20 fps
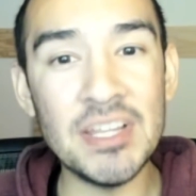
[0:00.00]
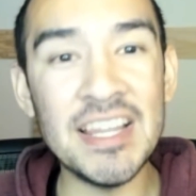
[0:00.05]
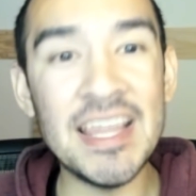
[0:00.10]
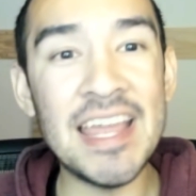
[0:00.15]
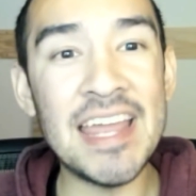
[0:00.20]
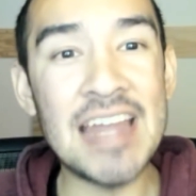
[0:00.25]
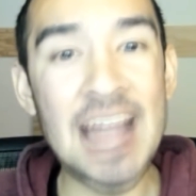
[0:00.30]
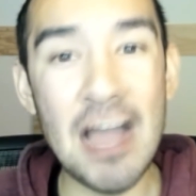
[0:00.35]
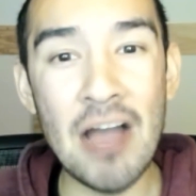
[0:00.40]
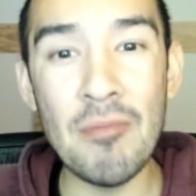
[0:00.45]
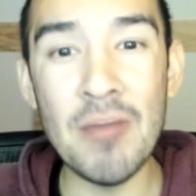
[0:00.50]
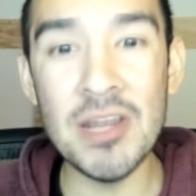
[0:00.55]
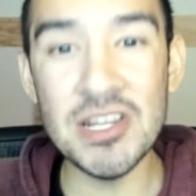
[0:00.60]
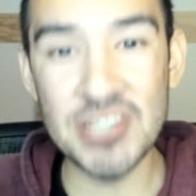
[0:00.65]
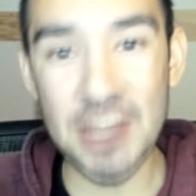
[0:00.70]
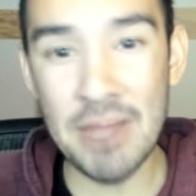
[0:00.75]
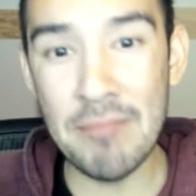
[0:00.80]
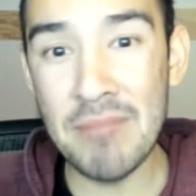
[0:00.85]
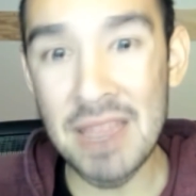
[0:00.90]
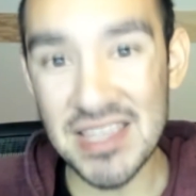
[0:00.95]
the lane, how
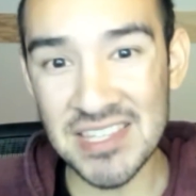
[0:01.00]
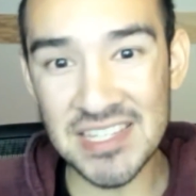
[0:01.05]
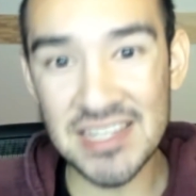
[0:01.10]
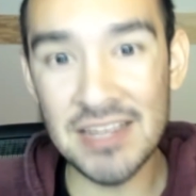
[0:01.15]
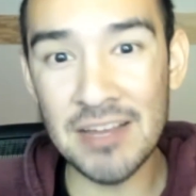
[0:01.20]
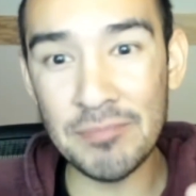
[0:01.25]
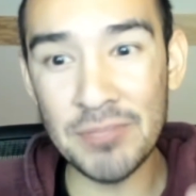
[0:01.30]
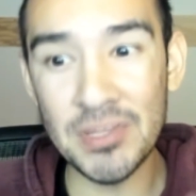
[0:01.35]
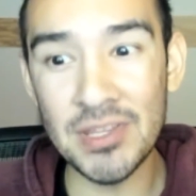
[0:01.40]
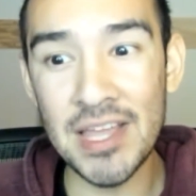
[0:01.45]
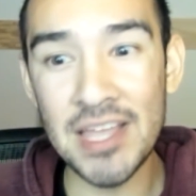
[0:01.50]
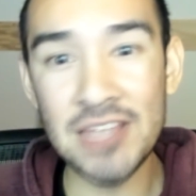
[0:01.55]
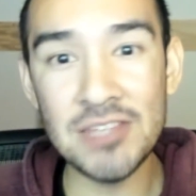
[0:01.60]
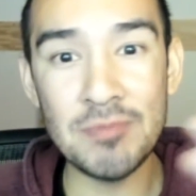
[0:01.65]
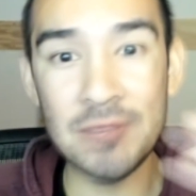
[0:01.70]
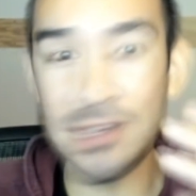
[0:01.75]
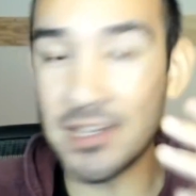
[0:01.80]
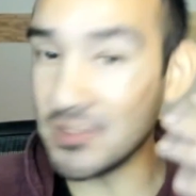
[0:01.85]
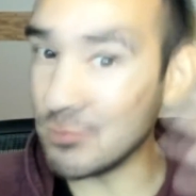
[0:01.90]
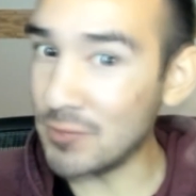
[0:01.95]
much I'm messing up the lanes
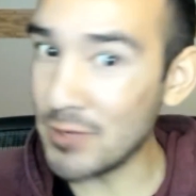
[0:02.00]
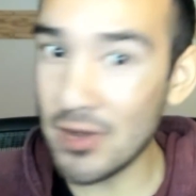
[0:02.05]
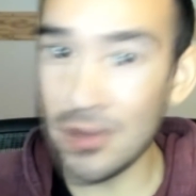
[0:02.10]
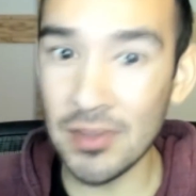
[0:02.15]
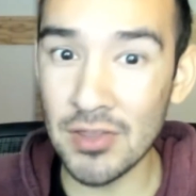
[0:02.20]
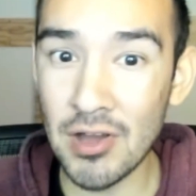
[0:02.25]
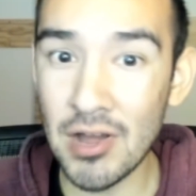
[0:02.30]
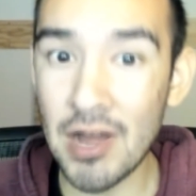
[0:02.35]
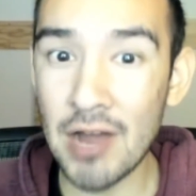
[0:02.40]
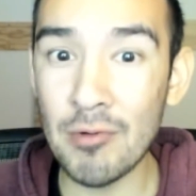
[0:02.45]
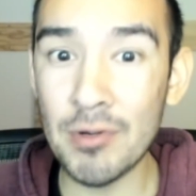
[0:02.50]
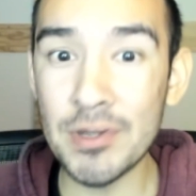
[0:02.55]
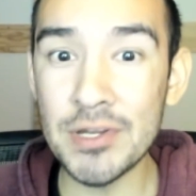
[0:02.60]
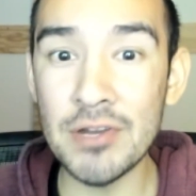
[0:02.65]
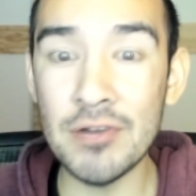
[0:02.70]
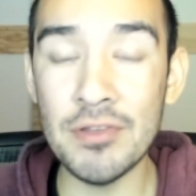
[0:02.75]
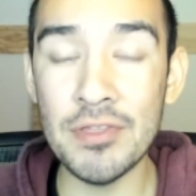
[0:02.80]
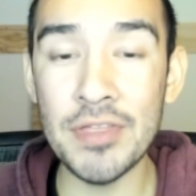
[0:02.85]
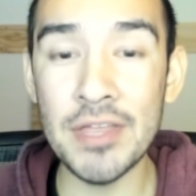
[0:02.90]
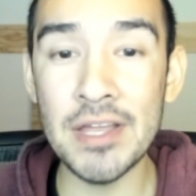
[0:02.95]
because we all know how a
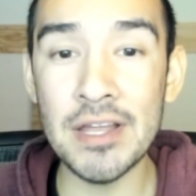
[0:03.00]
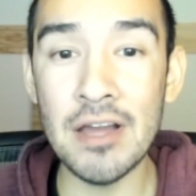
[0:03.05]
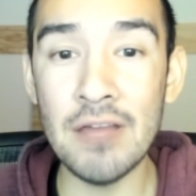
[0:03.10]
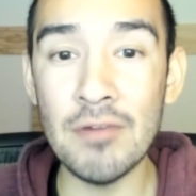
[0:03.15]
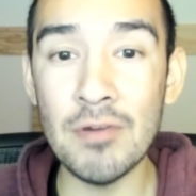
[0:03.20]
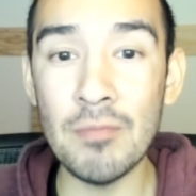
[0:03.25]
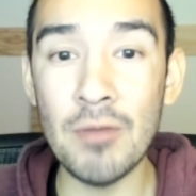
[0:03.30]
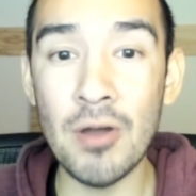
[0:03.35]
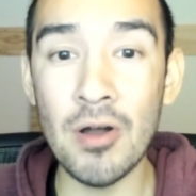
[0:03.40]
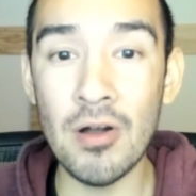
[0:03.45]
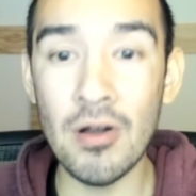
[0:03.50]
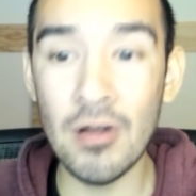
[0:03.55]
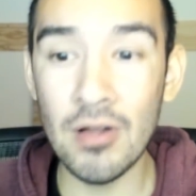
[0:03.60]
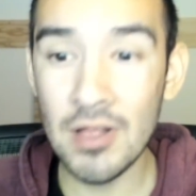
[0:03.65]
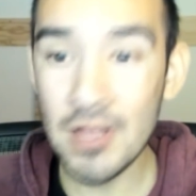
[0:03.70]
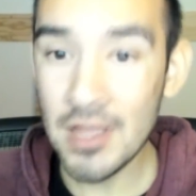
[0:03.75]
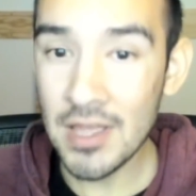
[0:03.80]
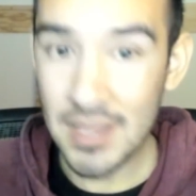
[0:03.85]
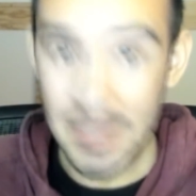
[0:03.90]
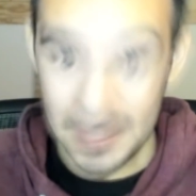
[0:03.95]
urethane cover
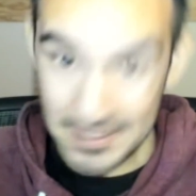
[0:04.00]
ball